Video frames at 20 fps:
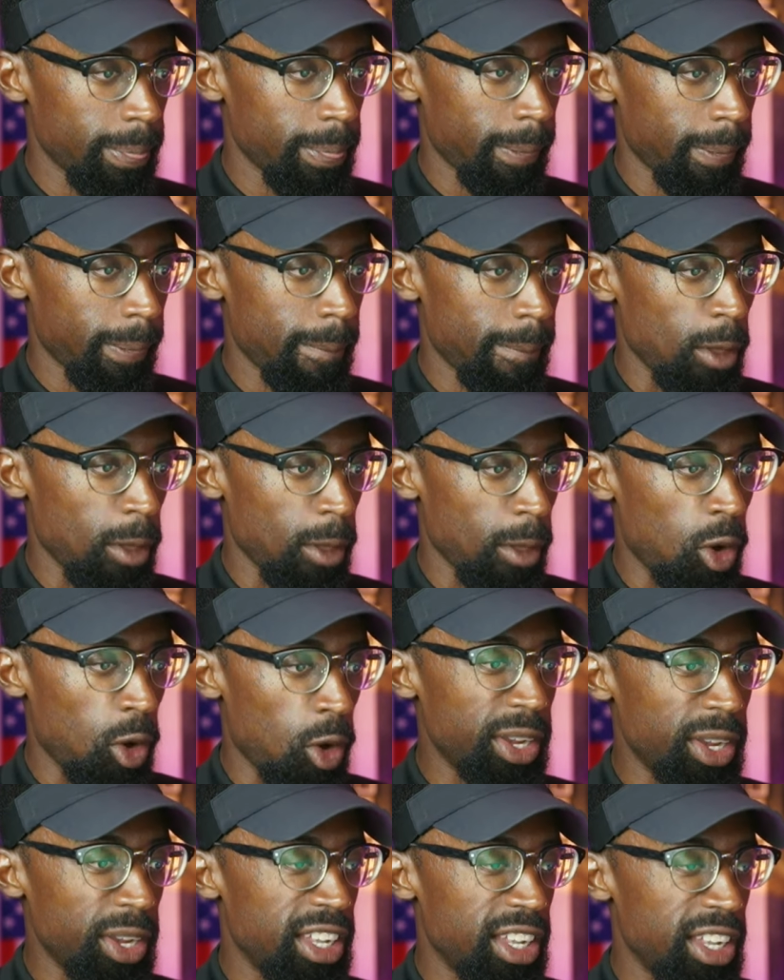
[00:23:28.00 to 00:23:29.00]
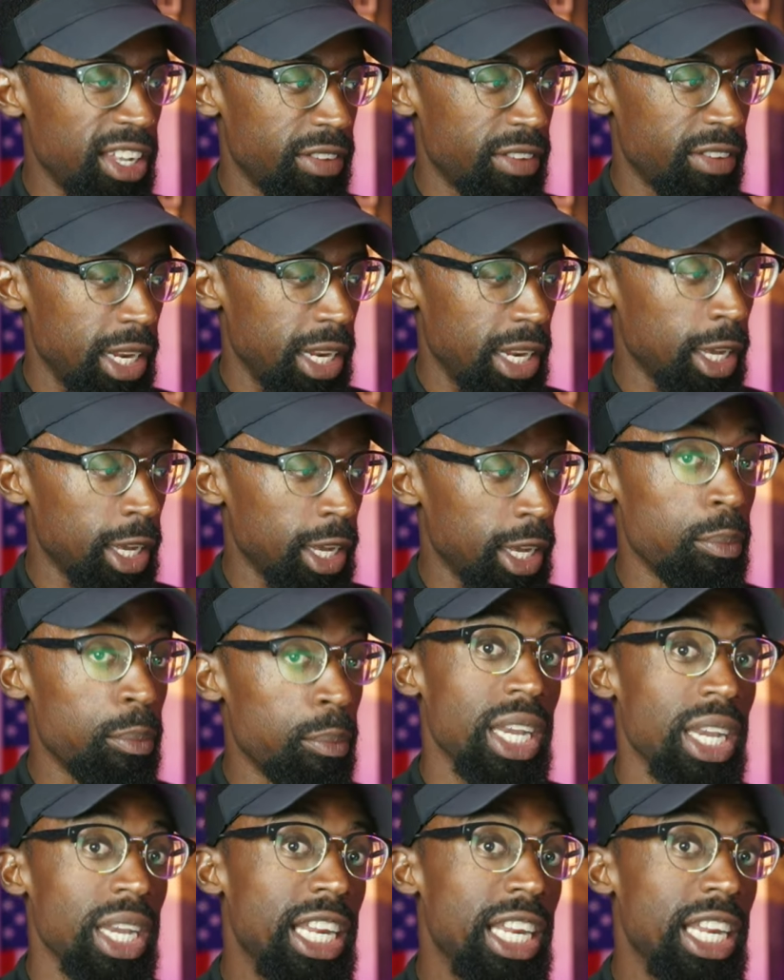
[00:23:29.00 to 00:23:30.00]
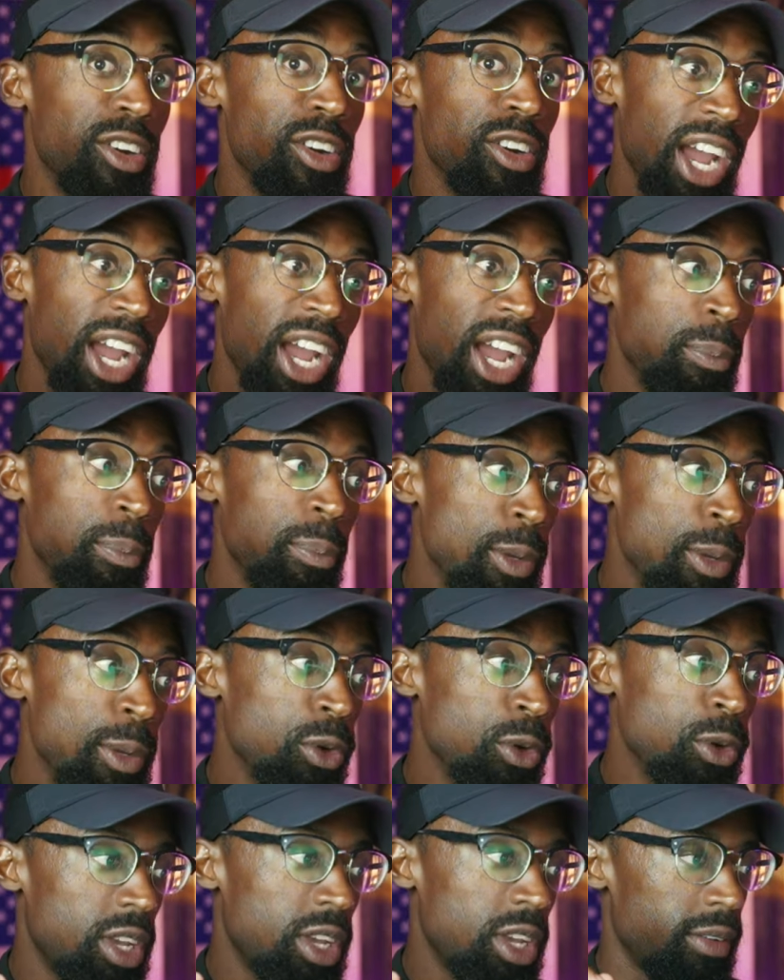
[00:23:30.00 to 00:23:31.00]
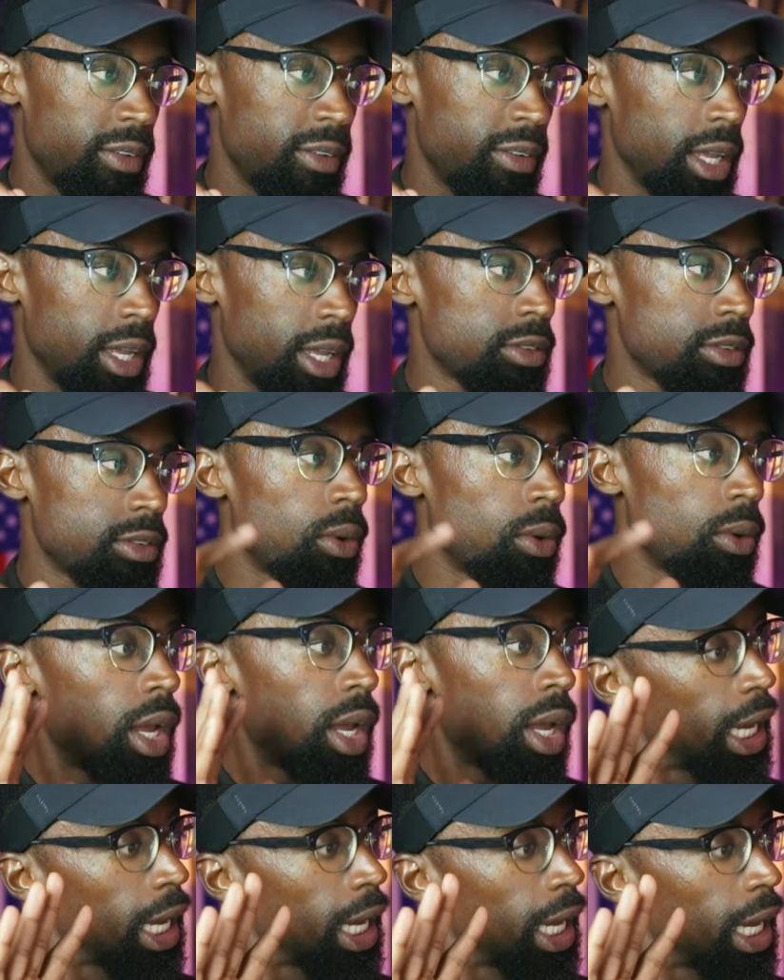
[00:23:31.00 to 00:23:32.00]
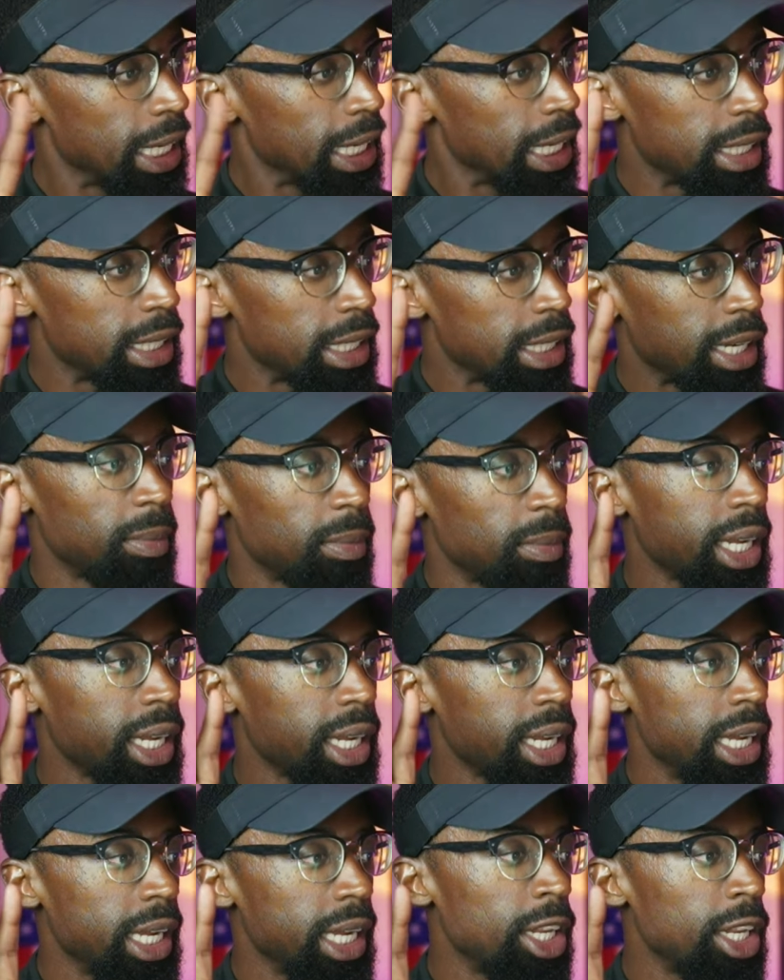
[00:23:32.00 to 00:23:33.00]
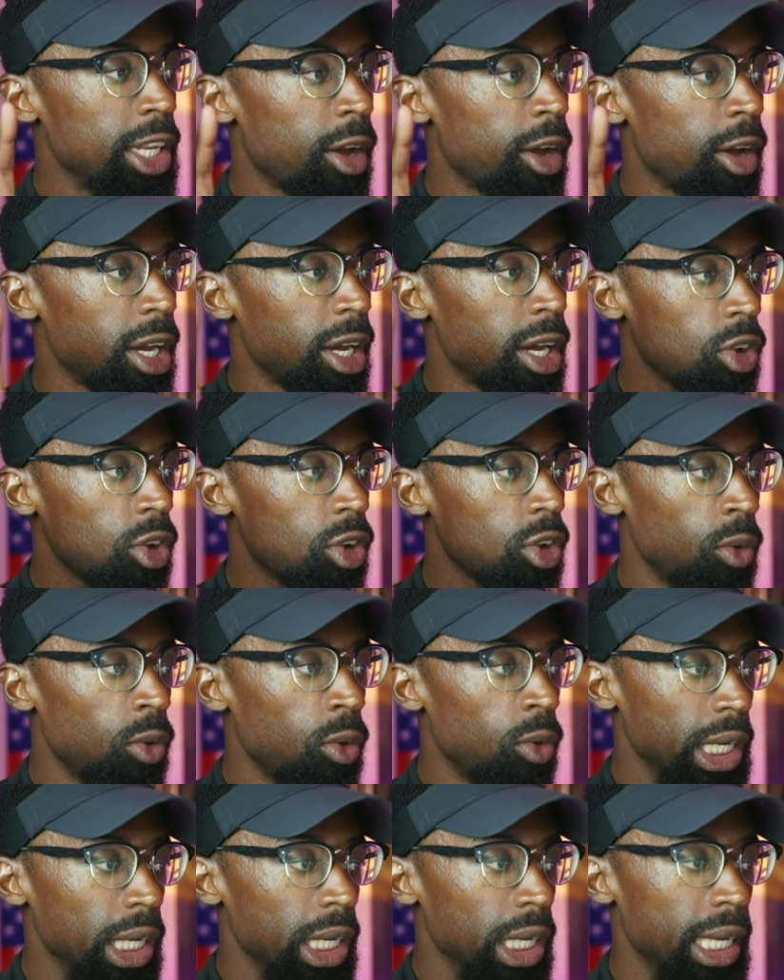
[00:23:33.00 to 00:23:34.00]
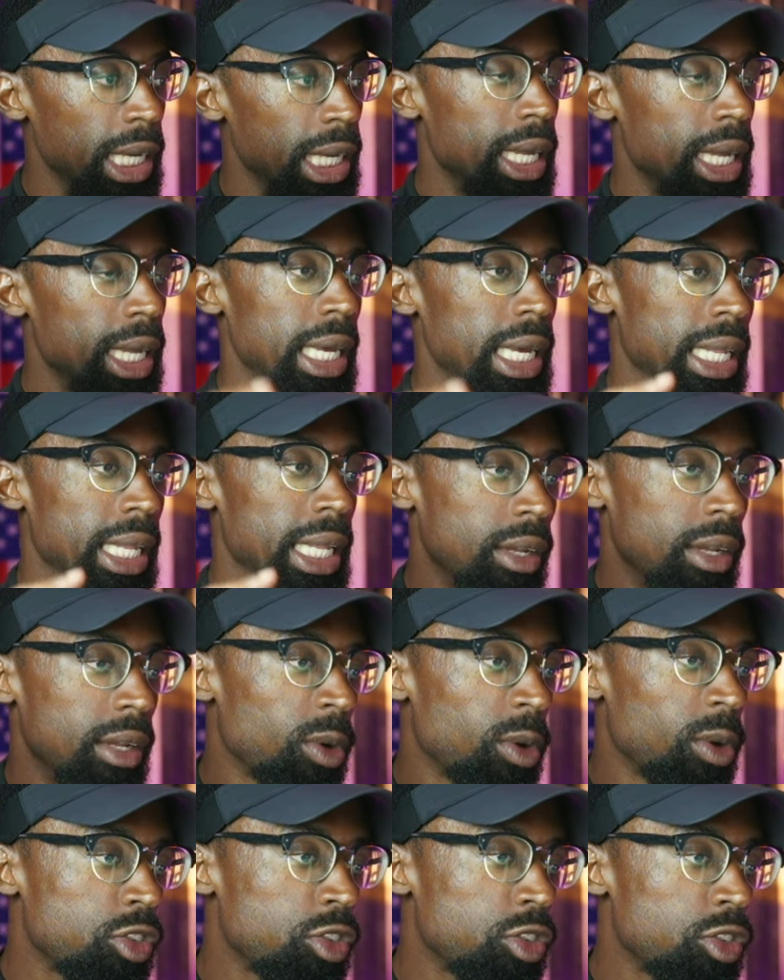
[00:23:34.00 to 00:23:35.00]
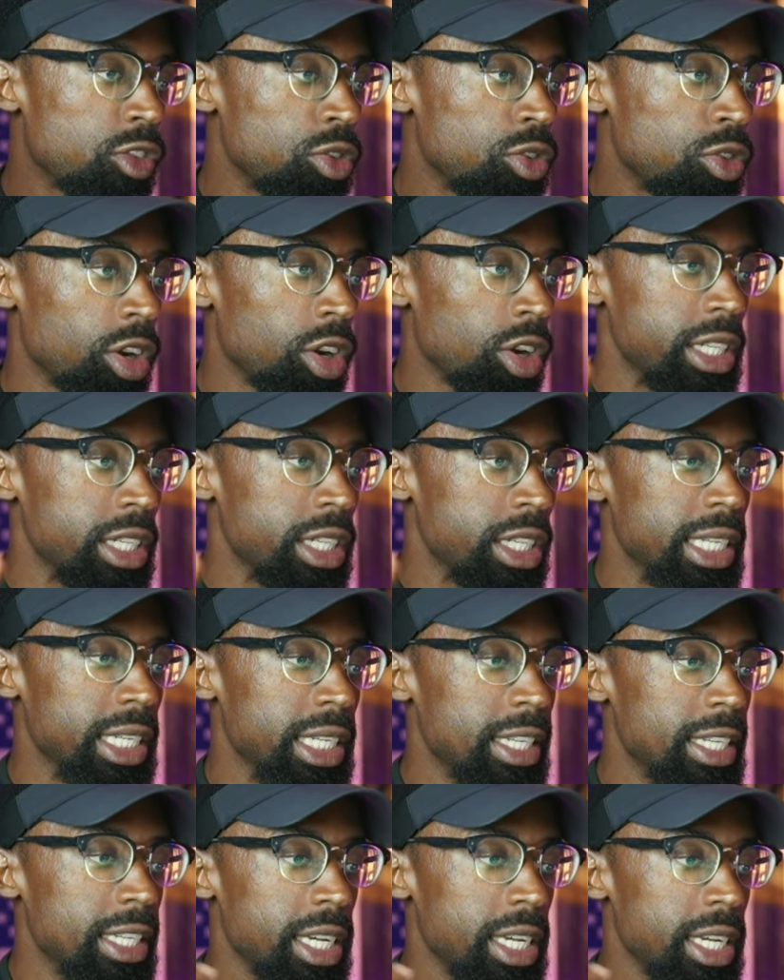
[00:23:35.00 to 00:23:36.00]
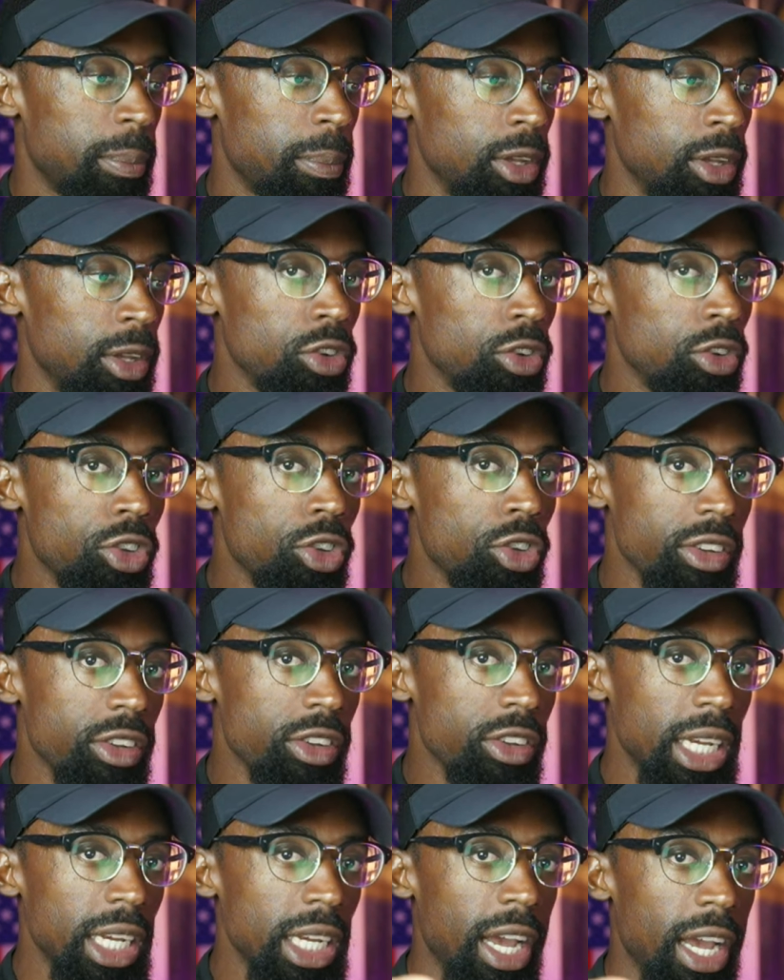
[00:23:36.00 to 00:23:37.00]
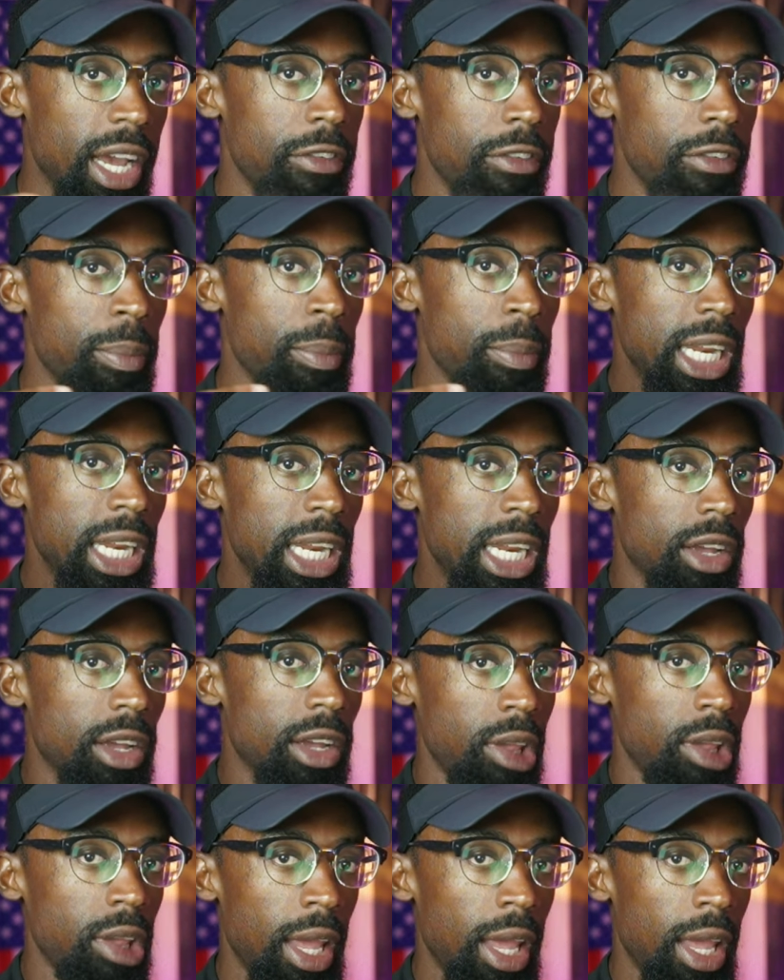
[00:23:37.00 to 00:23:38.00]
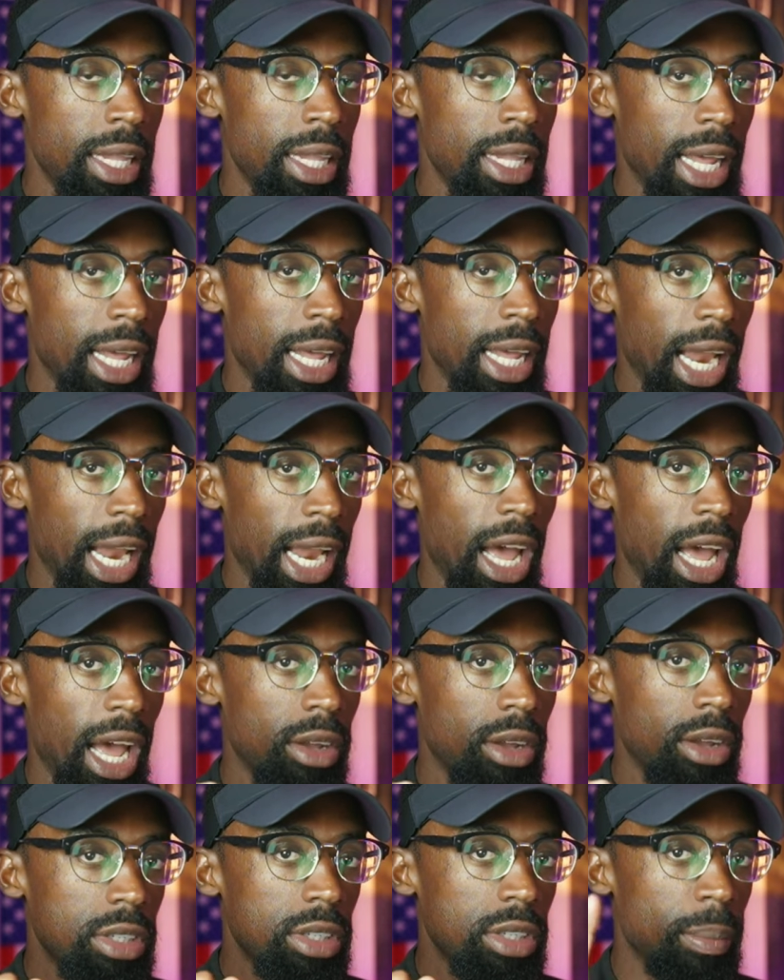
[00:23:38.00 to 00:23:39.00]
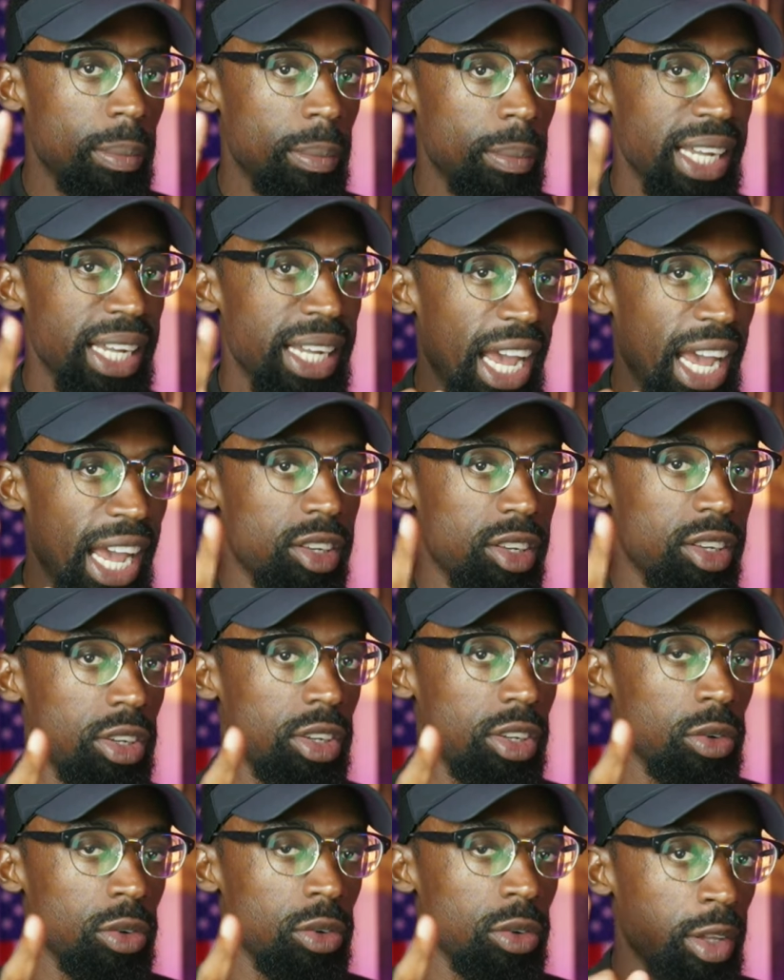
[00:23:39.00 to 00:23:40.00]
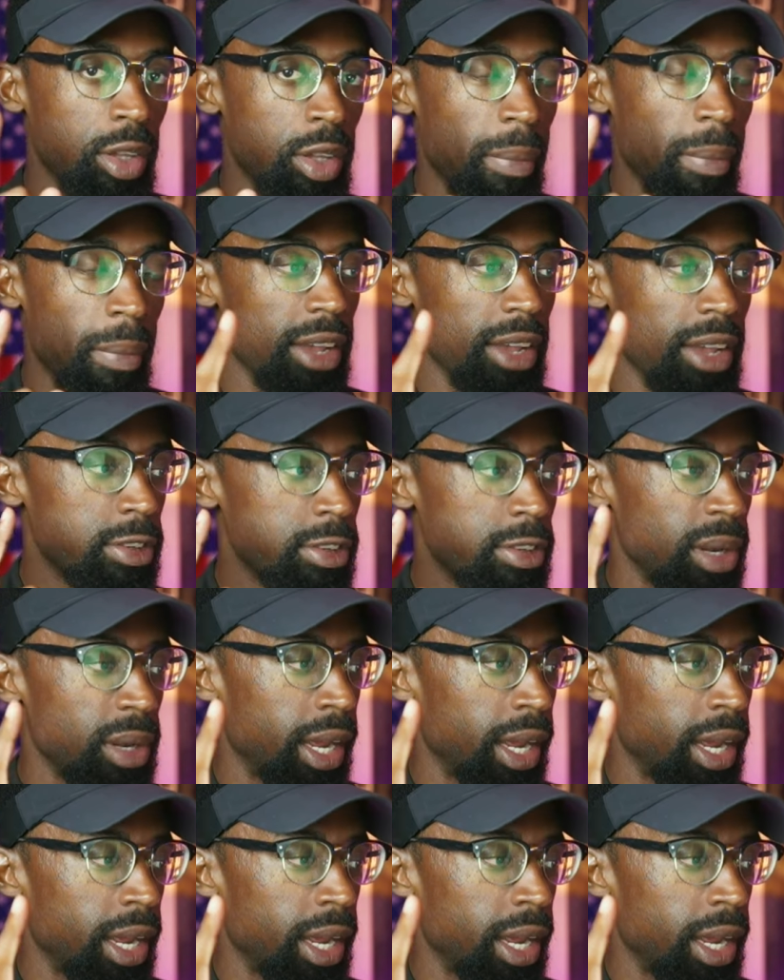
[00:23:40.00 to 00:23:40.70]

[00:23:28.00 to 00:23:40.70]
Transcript: Always innovating and bringing in the right people to innovate. So again, stop looking at Elon Musk only. And once you start digging into the company, you start seeing everybody else that allows him to execute the master plan.